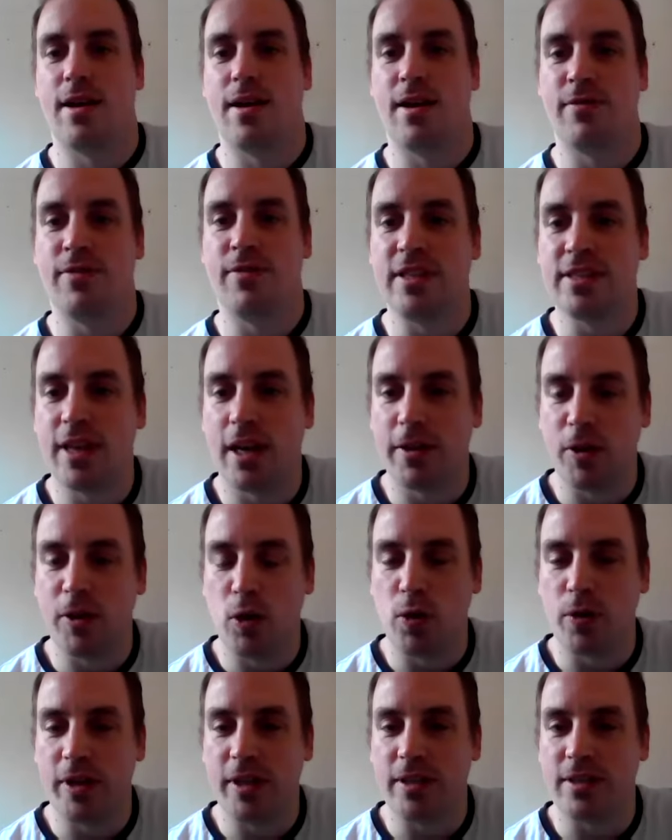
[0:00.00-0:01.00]
if you tell the
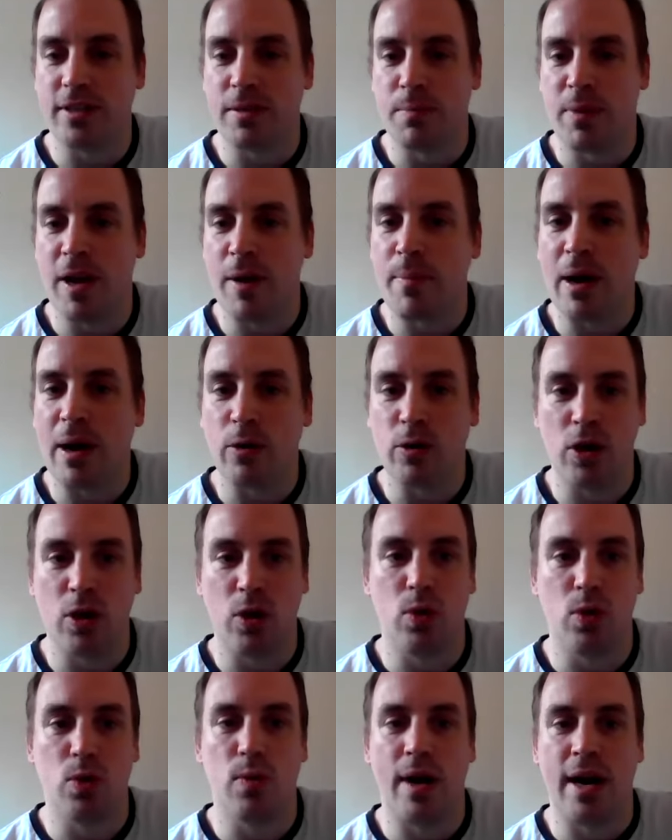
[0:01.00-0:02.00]
audience a bit about
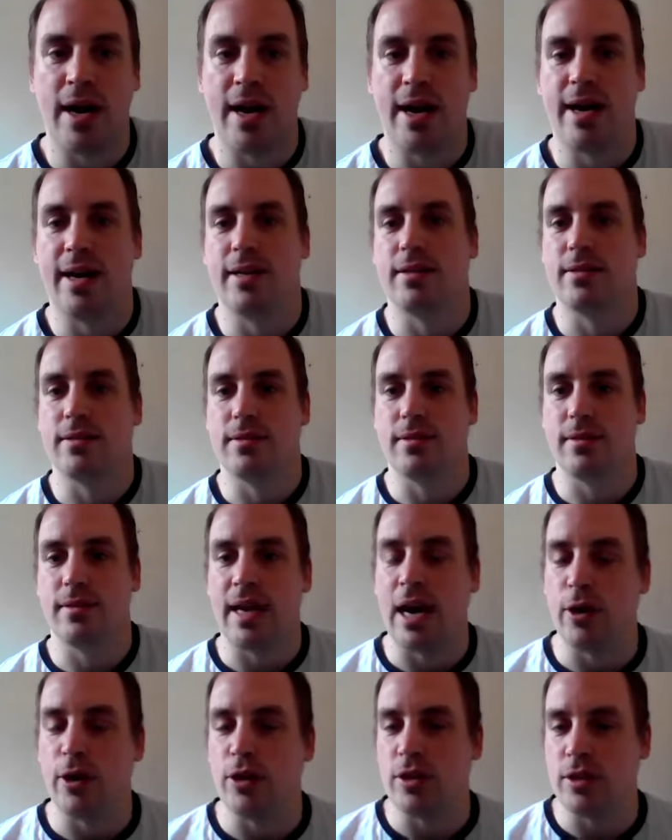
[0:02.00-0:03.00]
you and
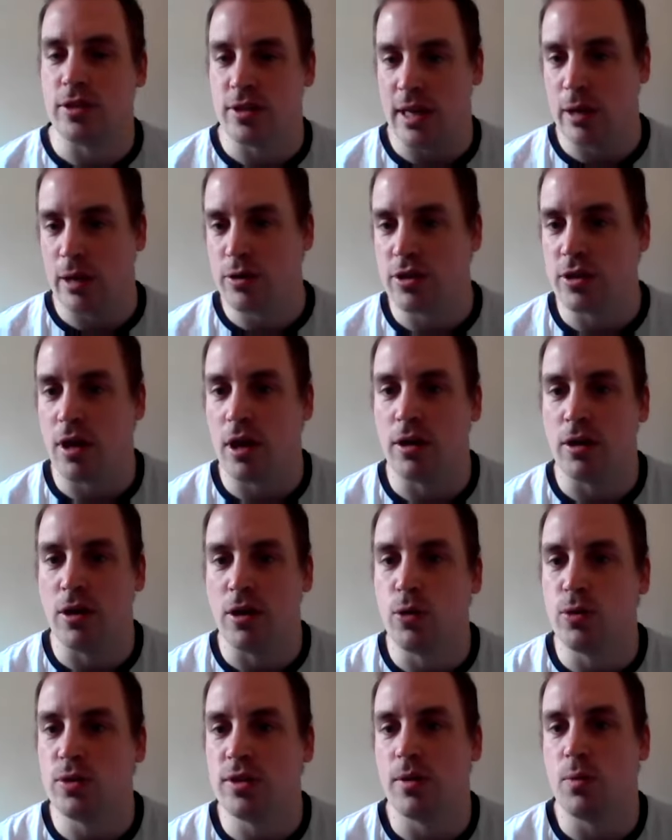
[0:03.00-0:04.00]
how you started
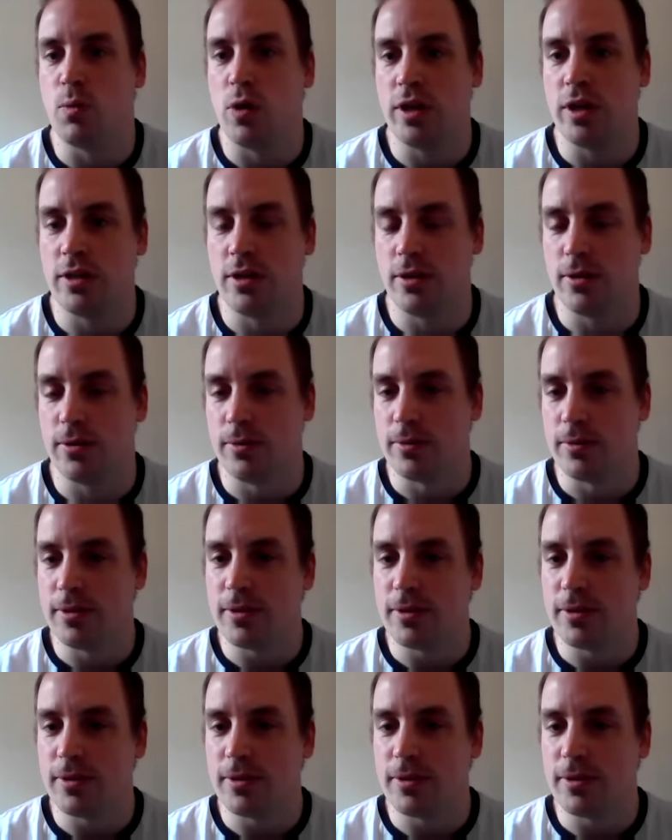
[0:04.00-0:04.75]
coaching and what you do.